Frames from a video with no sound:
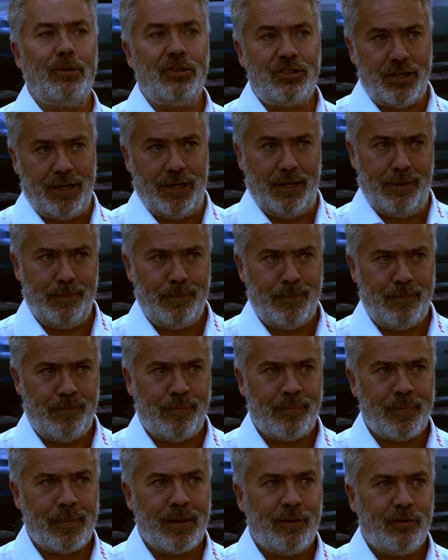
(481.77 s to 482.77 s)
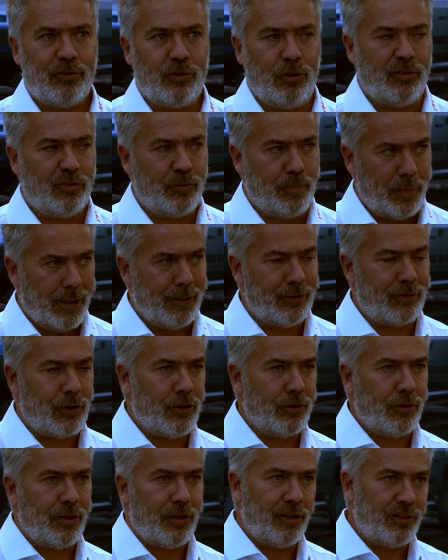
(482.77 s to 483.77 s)
machine. So it's built
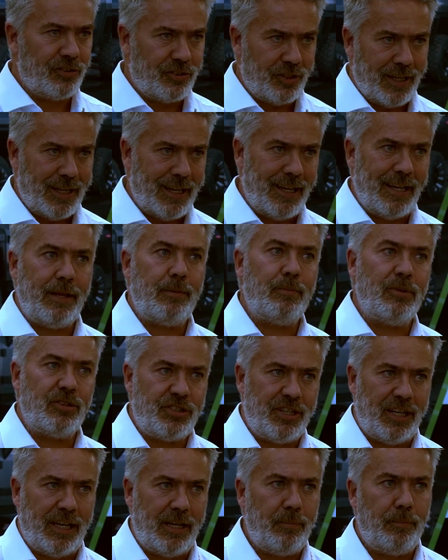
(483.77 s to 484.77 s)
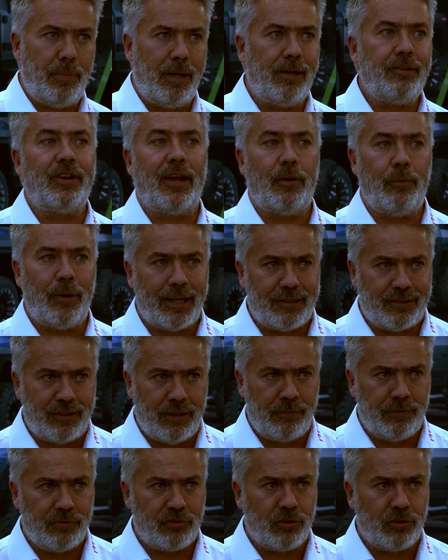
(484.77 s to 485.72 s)
under the CE Machine Build Directive.